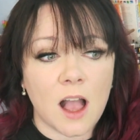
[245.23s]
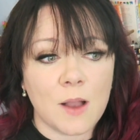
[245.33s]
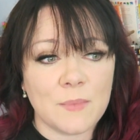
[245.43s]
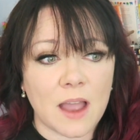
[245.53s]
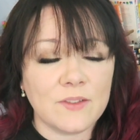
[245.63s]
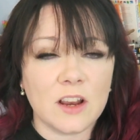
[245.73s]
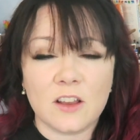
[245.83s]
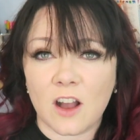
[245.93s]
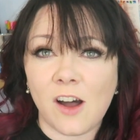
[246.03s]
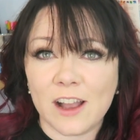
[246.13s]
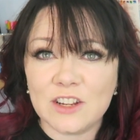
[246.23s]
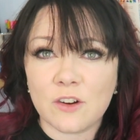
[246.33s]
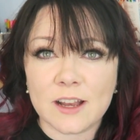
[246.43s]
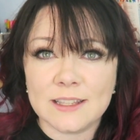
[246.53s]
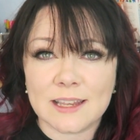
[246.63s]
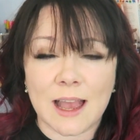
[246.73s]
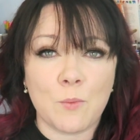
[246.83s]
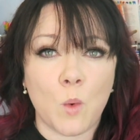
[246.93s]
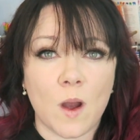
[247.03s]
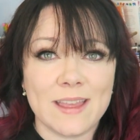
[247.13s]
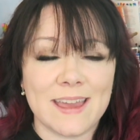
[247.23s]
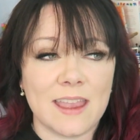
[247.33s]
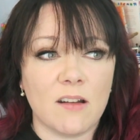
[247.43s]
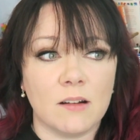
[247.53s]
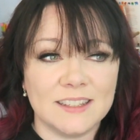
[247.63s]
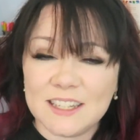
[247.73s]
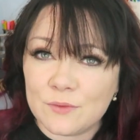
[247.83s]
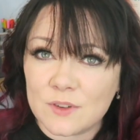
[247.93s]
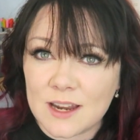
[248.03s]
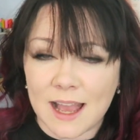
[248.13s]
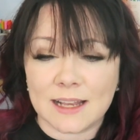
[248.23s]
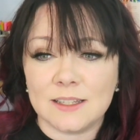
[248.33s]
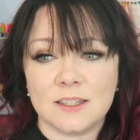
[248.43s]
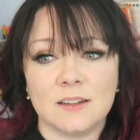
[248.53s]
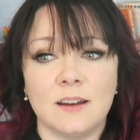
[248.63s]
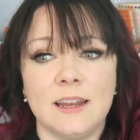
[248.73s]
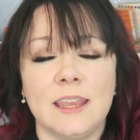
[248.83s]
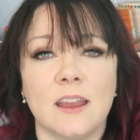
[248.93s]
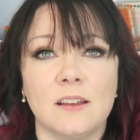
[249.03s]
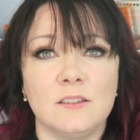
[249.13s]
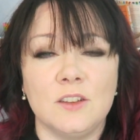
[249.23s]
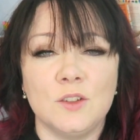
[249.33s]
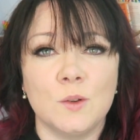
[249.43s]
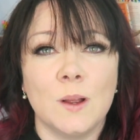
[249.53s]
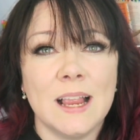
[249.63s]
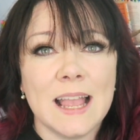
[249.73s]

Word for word: Um, having a look at hydrides and why they are different and slightly unusual.